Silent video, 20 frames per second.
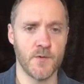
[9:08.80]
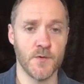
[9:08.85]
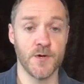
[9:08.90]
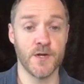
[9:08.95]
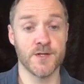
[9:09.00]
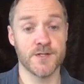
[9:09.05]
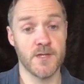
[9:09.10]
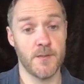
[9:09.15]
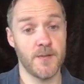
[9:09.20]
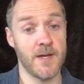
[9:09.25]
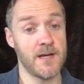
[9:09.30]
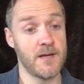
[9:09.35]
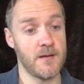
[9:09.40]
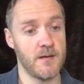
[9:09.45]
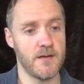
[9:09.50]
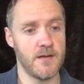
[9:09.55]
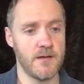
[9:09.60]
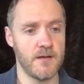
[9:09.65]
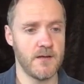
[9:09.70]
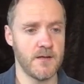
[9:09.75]
not top end,
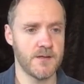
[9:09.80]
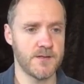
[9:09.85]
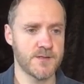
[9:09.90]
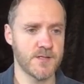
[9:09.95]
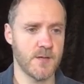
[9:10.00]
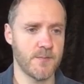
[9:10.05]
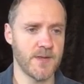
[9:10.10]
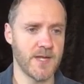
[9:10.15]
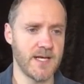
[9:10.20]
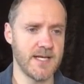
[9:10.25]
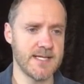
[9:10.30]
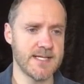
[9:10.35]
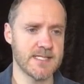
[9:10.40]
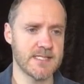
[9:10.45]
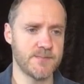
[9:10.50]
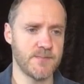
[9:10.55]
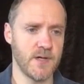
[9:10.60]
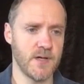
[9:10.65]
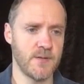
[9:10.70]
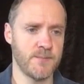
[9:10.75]
top of the
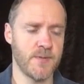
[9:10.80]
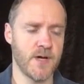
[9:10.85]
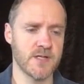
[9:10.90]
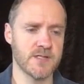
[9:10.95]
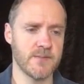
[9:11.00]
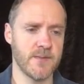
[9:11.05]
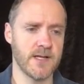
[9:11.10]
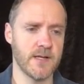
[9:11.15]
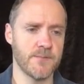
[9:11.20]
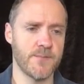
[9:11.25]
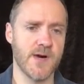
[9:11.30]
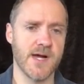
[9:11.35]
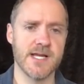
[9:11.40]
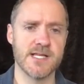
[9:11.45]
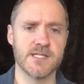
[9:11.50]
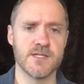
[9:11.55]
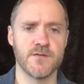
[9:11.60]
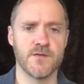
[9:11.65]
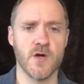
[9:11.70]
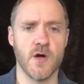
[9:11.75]
list, but the bottom end of the
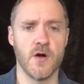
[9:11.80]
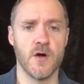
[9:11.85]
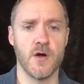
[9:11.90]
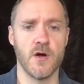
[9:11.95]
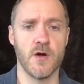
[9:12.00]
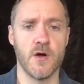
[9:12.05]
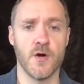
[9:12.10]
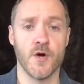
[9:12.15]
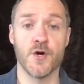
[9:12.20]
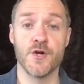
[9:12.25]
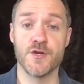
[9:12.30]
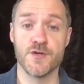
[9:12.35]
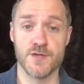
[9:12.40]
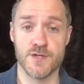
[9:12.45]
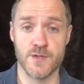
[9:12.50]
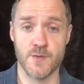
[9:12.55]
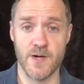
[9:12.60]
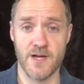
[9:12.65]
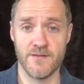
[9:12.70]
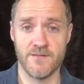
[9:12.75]
price, you've got
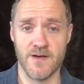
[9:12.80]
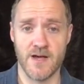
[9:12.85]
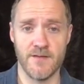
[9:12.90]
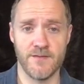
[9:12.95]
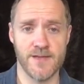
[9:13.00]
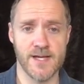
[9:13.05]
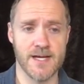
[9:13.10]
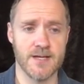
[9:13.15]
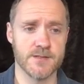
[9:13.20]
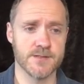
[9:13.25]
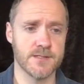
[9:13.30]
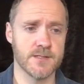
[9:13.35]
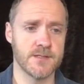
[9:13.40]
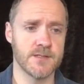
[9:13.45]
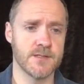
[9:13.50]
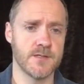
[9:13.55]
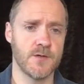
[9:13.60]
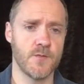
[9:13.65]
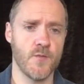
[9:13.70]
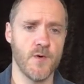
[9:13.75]

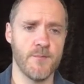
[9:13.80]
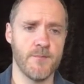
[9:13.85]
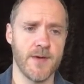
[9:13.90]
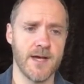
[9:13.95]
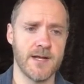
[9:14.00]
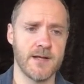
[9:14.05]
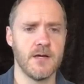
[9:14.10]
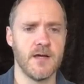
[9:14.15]
125,000 1-bed.